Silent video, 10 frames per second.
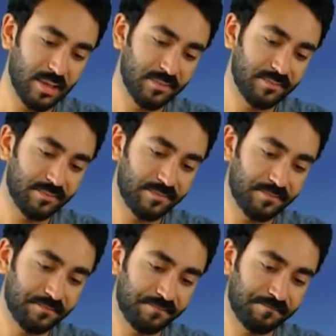
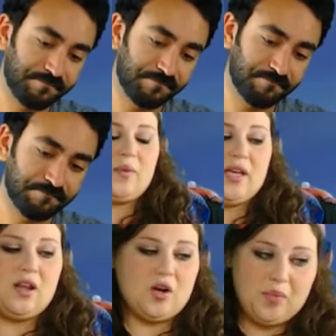Panda wants to know
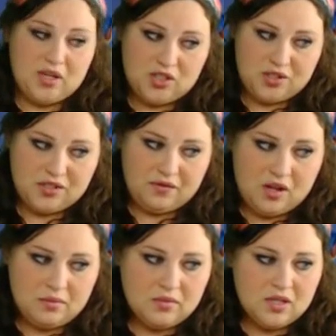where we get our
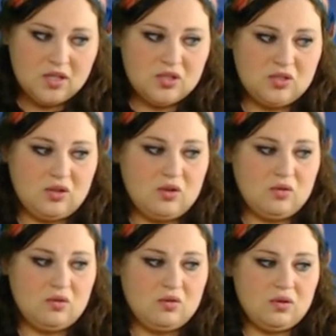pictures from.
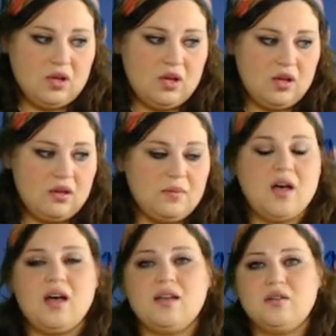So
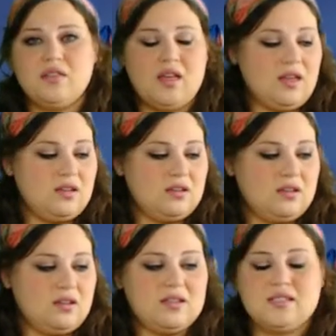I know
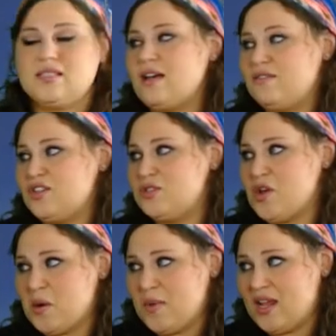that Stav
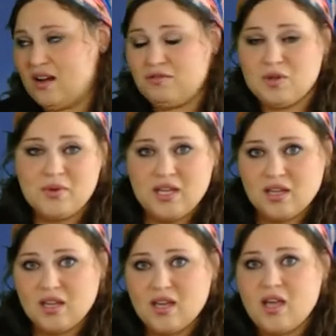and you talk about it every
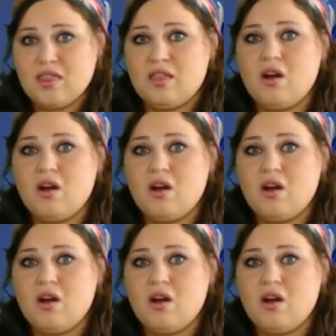week.